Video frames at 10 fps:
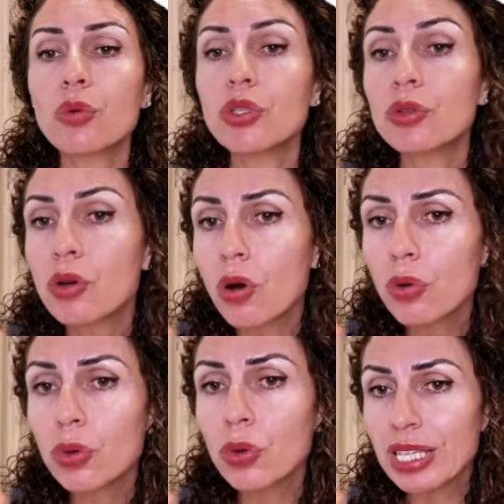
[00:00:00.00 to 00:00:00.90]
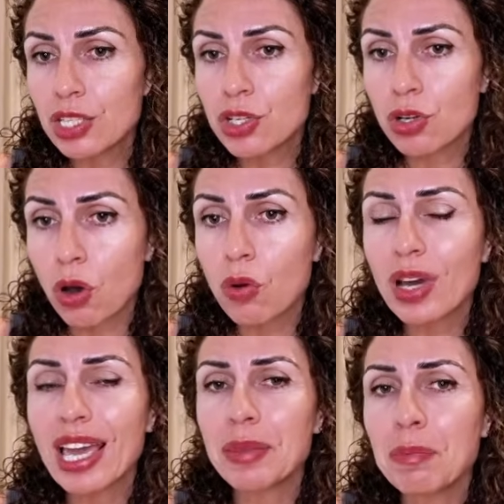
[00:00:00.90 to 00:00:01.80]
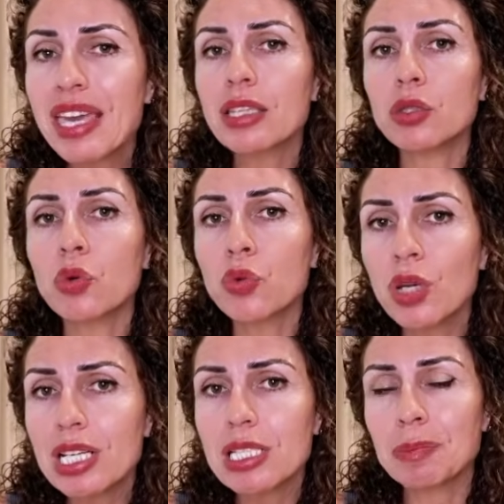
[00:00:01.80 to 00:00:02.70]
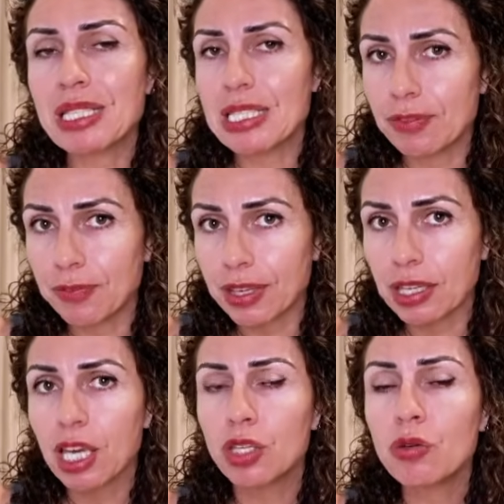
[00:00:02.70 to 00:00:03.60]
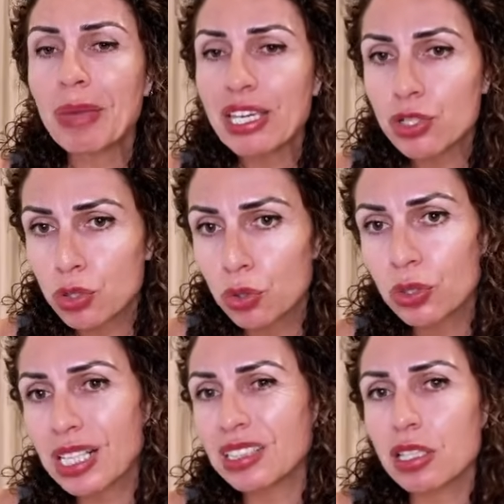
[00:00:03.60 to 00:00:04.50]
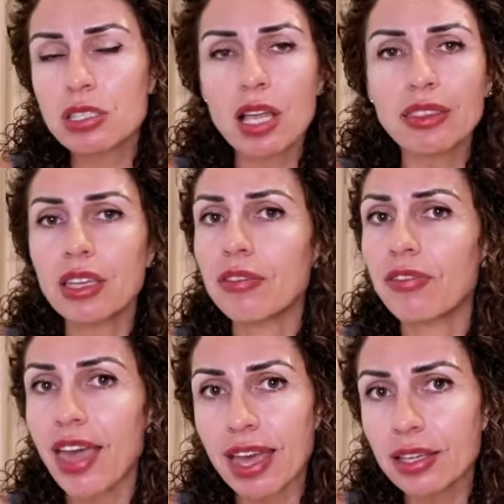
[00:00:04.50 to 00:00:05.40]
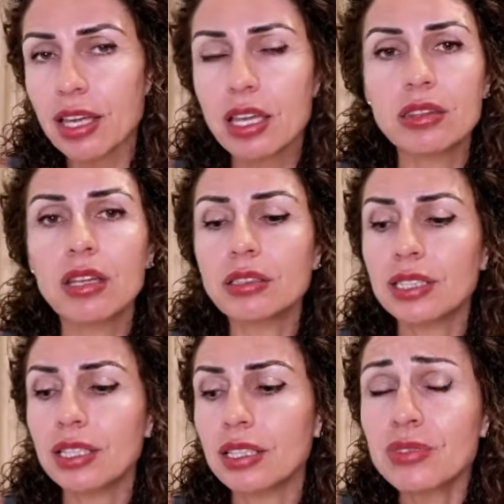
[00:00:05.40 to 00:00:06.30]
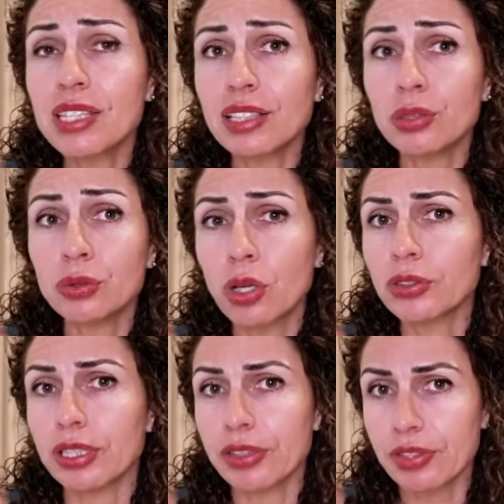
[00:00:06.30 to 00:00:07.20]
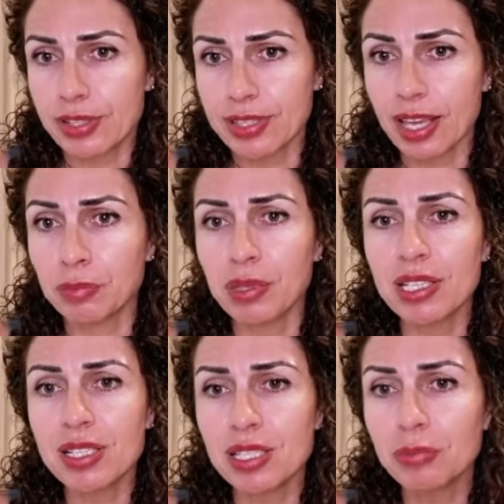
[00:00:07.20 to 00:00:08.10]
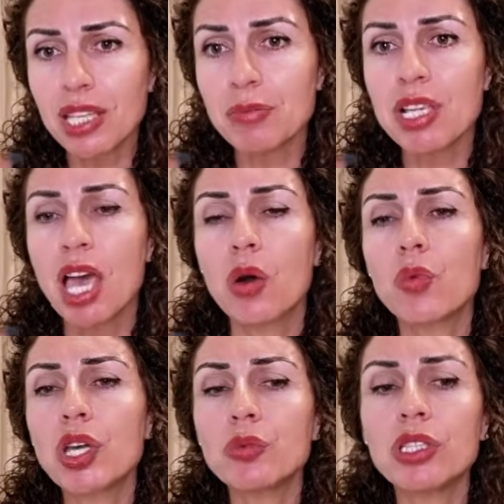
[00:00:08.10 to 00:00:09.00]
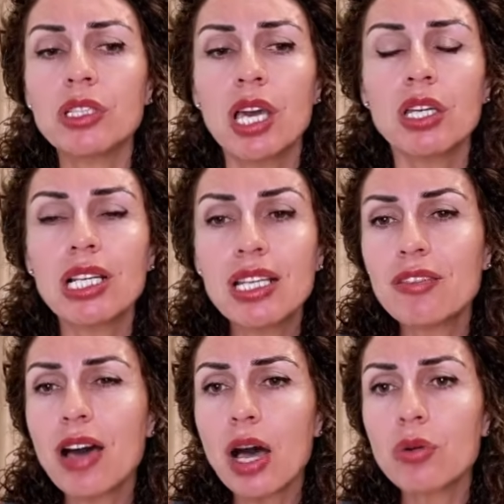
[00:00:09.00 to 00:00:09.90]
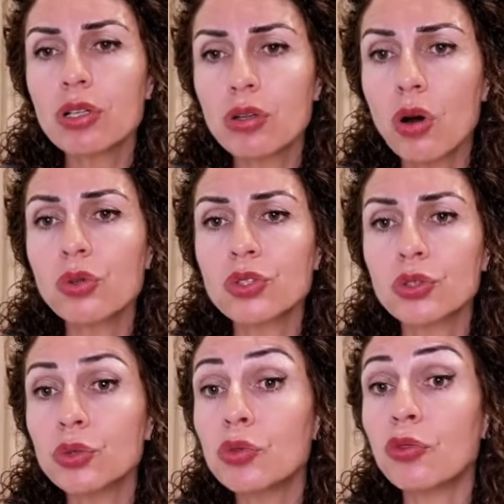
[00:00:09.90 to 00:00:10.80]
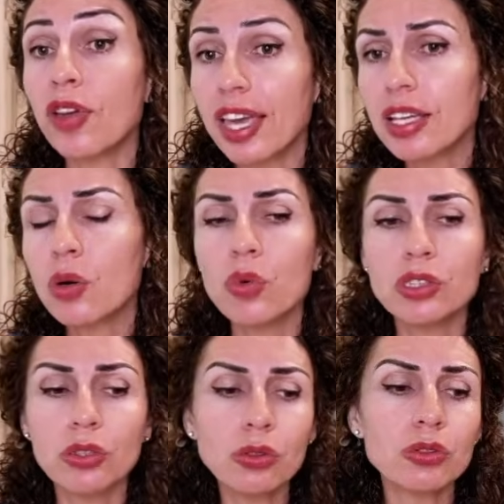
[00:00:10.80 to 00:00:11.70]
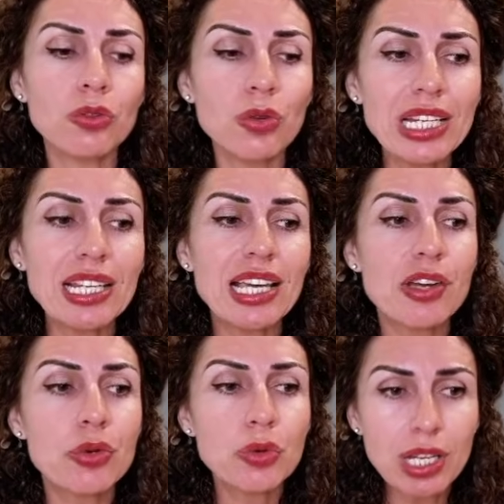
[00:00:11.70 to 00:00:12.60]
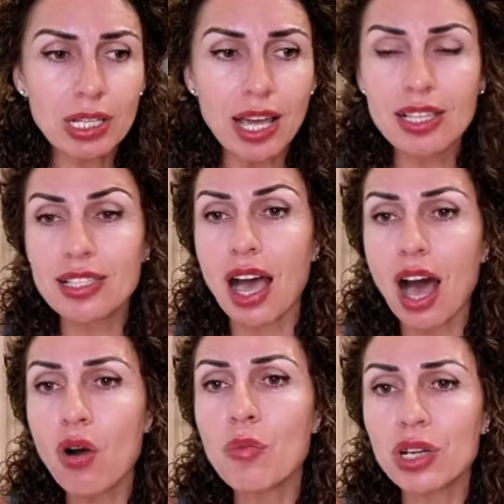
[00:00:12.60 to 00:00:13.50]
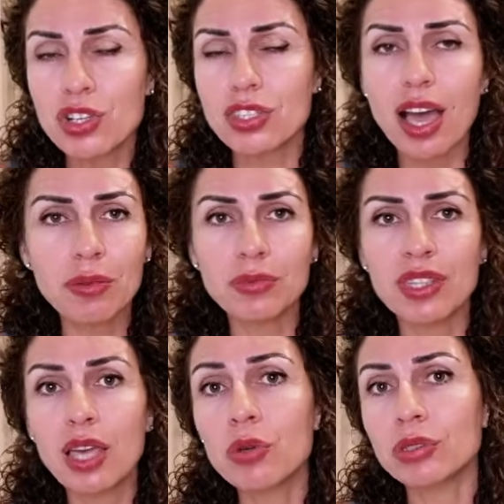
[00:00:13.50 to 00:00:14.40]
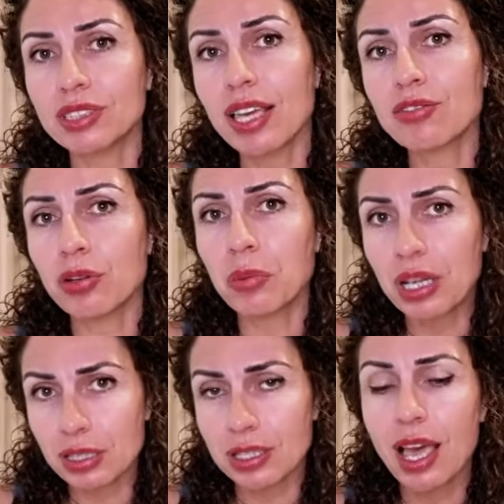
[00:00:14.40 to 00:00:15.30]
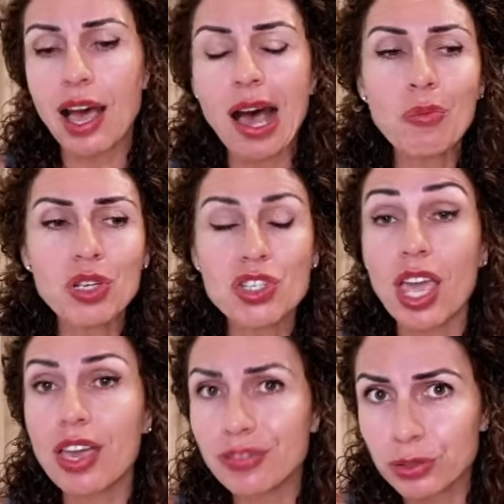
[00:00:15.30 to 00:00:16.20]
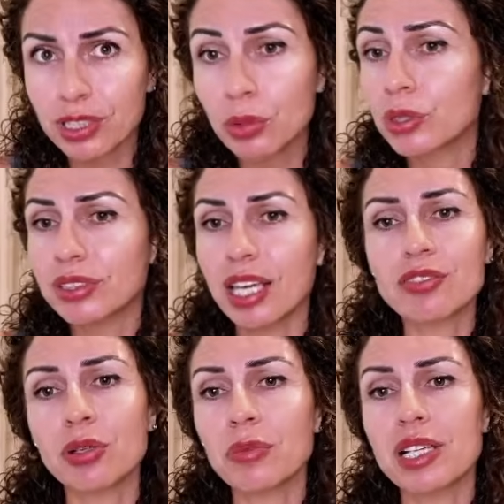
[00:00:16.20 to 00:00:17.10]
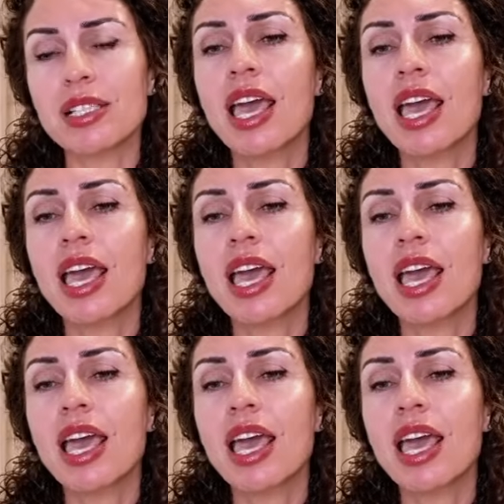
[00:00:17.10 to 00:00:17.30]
You go through each goal and make it really specific. You make sure that it's nothing vague, nothing that you don't understand, because sometimes when we leave our goals too vague, we don't really realize how much time they will take from us, how much effort they will take from us.